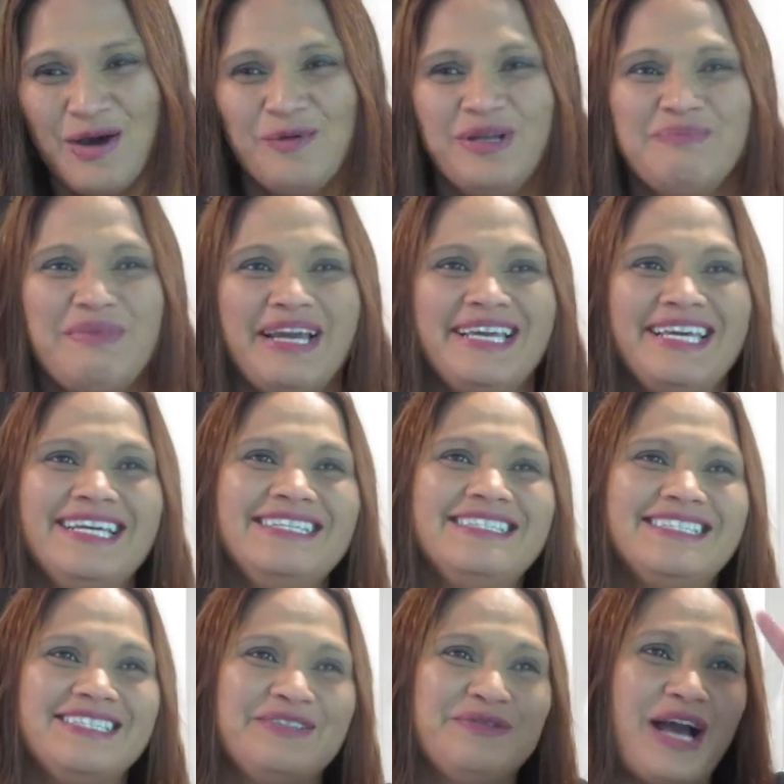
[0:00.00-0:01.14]
When my
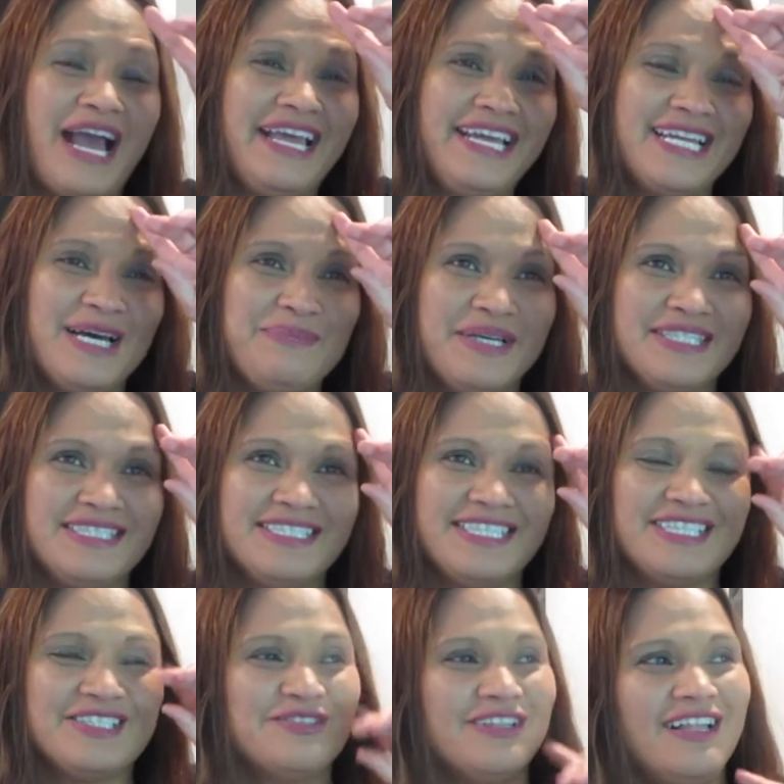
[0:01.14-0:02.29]
kids, I get up at
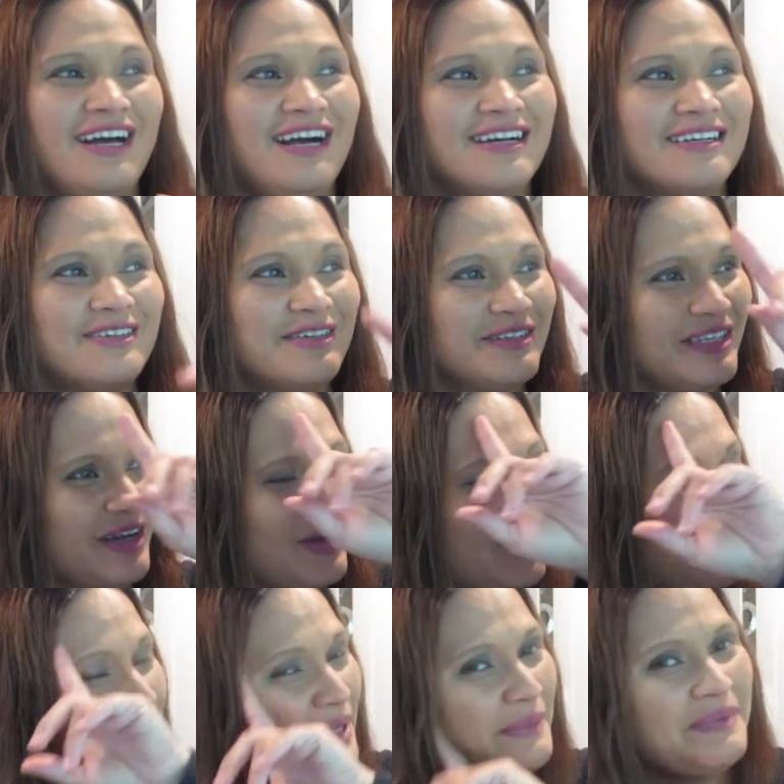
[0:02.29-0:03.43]
6 o'clock,
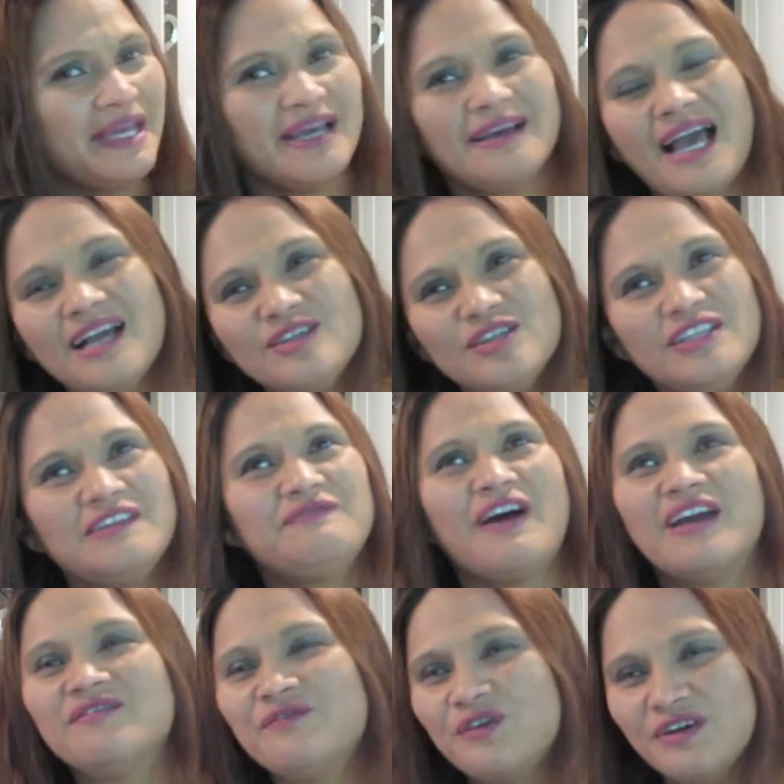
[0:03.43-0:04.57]
maybe actually
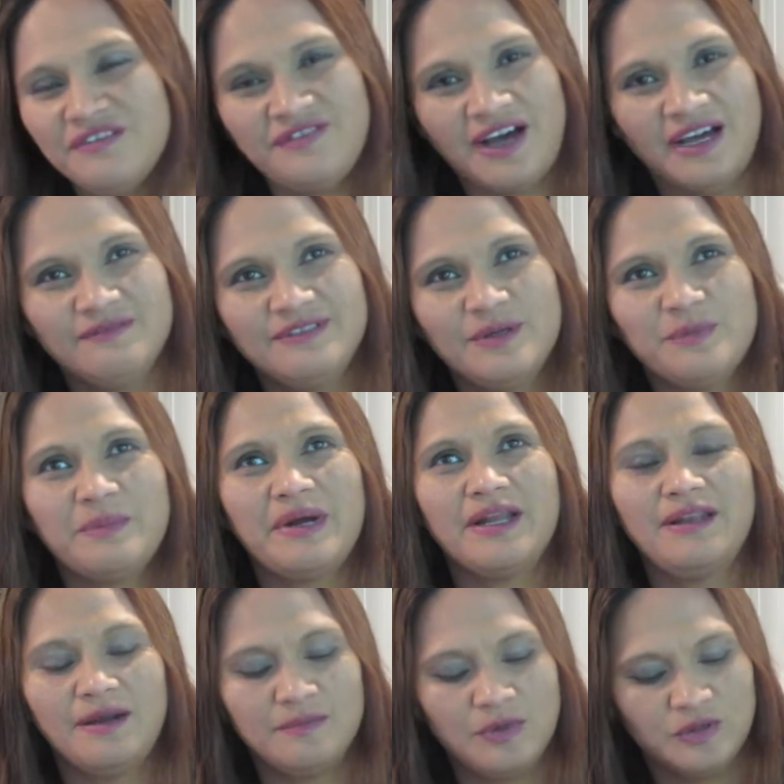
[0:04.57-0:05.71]
5:45 somewhere. My
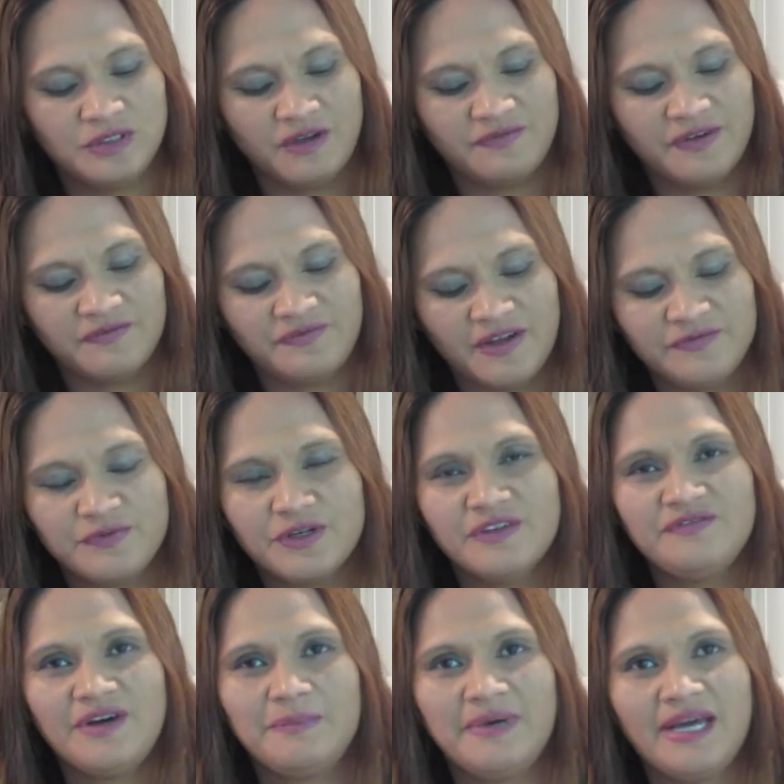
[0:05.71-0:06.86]
alarm goes off at
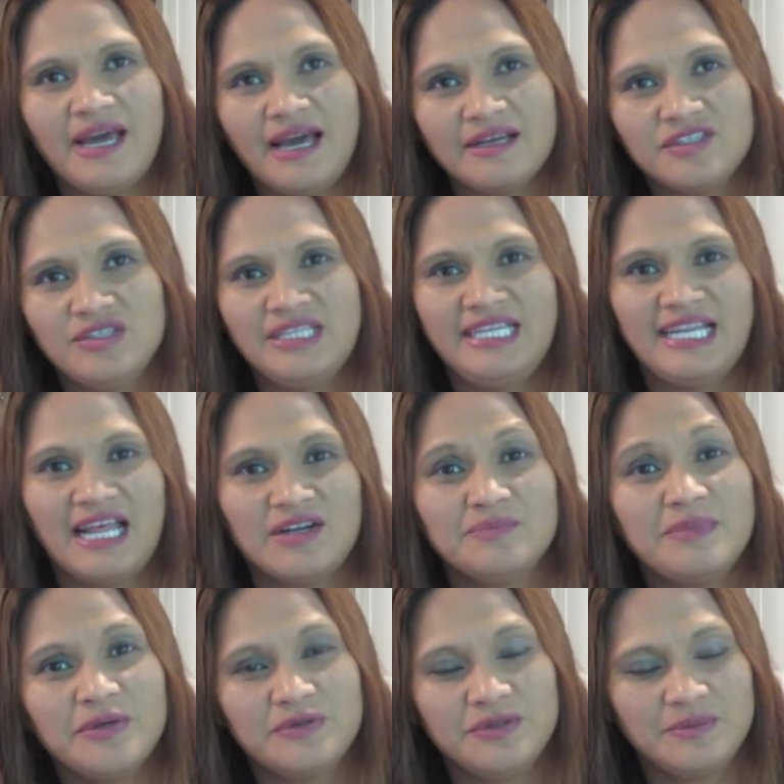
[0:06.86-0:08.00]
5:45, but I actually get out of
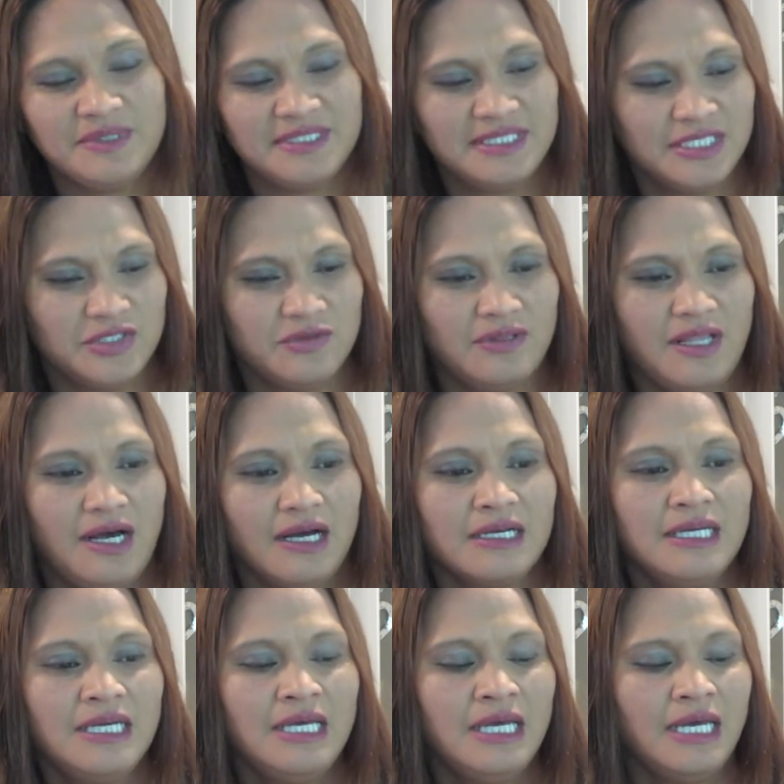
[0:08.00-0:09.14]
my room at 6 o'clock